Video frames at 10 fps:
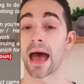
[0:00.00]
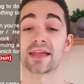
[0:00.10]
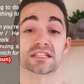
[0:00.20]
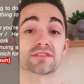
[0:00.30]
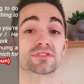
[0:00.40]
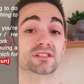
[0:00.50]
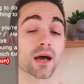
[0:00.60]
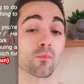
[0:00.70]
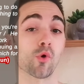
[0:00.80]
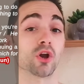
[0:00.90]
And if
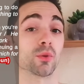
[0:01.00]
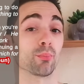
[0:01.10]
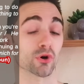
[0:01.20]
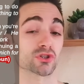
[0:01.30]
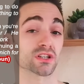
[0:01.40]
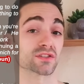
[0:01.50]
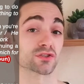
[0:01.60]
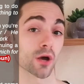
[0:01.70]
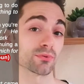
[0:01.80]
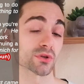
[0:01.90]
someone put a
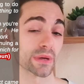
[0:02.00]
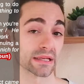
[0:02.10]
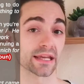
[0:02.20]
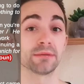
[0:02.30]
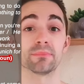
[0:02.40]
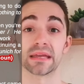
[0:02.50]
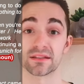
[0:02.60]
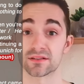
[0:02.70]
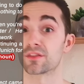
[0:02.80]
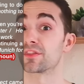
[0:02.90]
stop to it, it
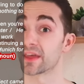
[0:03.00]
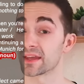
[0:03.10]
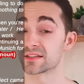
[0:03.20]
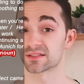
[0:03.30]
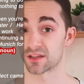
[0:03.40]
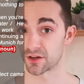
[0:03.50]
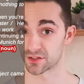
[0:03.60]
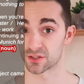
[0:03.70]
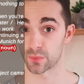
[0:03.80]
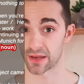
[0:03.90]
means that they
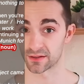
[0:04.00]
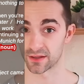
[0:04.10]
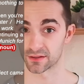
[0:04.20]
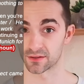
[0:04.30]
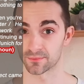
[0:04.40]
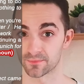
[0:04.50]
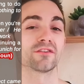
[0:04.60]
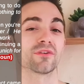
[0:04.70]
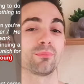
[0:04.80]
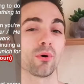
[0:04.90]
decided to end it.
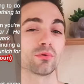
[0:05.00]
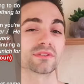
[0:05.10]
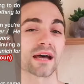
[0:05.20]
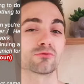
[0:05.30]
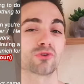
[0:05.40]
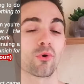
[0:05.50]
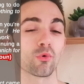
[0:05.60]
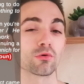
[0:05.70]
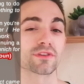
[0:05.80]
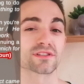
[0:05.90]
And if you pulled out
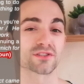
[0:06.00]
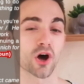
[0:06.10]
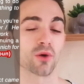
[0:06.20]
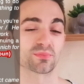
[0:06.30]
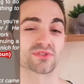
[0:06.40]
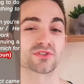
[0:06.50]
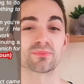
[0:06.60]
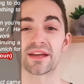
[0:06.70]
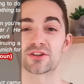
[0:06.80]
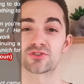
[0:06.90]
all the stops
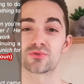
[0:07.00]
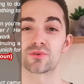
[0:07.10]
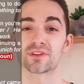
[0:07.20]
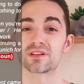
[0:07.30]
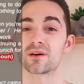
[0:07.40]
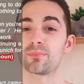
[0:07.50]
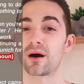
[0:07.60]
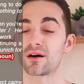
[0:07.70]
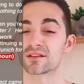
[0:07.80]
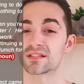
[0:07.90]
to make sure that her
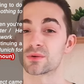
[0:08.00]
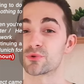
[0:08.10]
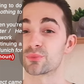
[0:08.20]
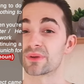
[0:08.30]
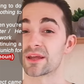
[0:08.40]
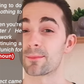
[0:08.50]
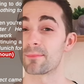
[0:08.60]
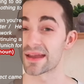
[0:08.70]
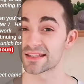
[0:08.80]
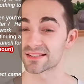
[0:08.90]
party would be
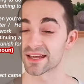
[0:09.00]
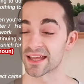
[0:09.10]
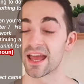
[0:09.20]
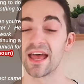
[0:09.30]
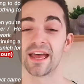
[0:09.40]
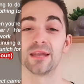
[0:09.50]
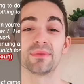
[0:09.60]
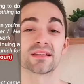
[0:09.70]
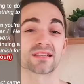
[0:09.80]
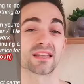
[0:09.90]
amazing,
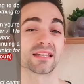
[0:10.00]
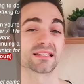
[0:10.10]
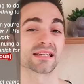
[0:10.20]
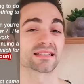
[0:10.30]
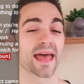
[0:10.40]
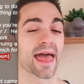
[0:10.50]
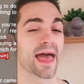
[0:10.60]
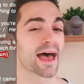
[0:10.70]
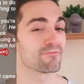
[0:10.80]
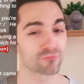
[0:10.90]
it means that he did
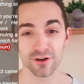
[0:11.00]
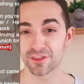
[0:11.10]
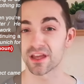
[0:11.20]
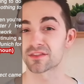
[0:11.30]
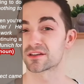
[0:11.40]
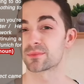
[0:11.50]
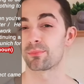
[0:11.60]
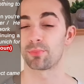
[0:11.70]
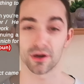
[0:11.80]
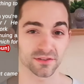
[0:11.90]
everything that
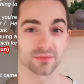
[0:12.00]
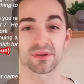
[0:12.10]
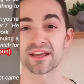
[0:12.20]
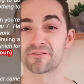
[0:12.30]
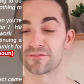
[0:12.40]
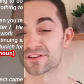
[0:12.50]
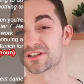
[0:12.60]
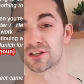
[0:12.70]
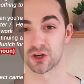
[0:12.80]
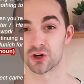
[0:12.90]
he possibly and
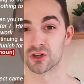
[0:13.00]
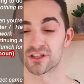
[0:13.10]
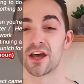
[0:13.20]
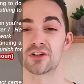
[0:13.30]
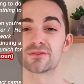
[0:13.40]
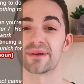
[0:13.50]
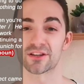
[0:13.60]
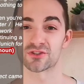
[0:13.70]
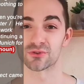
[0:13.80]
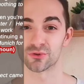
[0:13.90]
physically could to
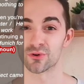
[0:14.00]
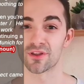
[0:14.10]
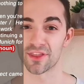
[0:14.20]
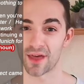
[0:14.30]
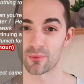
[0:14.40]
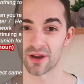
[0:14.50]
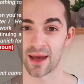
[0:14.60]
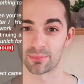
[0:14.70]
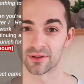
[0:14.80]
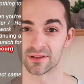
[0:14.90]
make sure that that
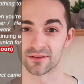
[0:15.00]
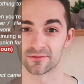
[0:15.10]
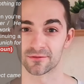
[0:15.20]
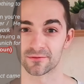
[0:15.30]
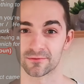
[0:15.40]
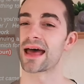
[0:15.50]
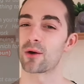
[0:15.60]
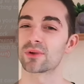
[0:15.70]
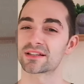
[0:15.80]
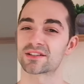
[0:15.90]
would happen. And
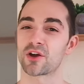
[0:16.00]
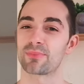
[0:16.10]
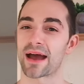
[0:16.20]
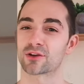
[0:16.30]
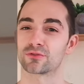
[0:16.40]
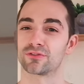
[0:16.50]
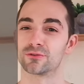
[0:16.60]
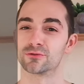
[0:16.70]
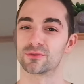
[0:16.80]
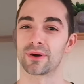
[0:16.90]
now let's go back to
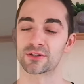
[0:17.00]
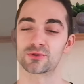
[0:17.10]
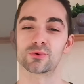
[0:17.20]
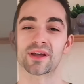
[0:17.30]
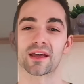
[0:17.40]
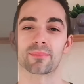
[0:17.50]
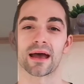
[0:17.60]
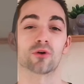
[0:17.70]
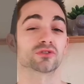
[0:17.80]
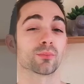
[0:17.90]
food by talking
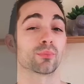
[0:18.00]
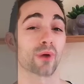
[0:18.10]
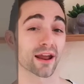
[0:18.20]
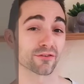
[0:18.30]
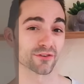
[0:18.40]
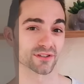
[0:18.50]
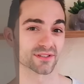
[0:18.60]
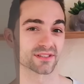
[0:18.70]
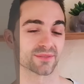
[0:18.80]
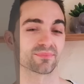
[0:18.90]
about
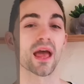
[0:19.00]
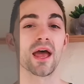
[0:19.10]
breakfast.